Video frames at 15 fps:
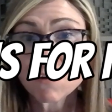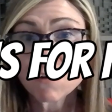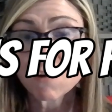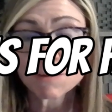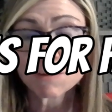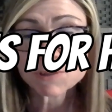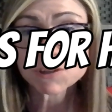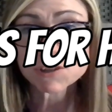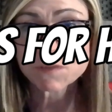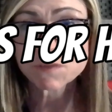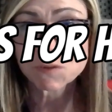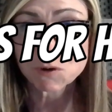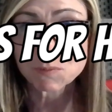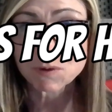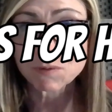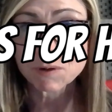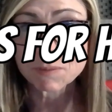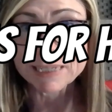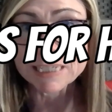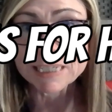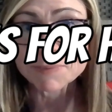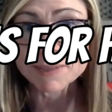our options for hormone
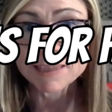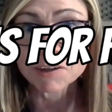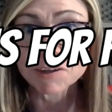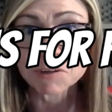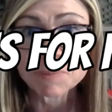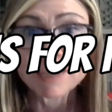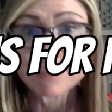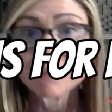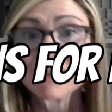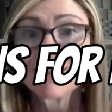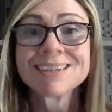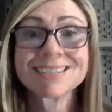replacement therapy?